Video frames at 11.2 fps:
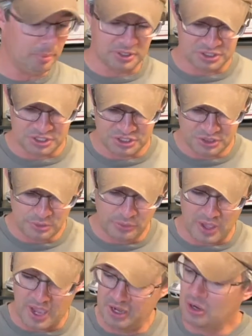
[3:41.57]
And to do
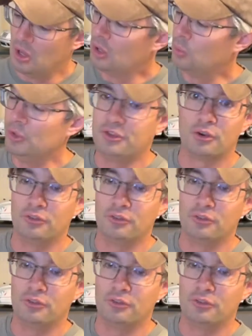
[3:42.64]
that, we turn the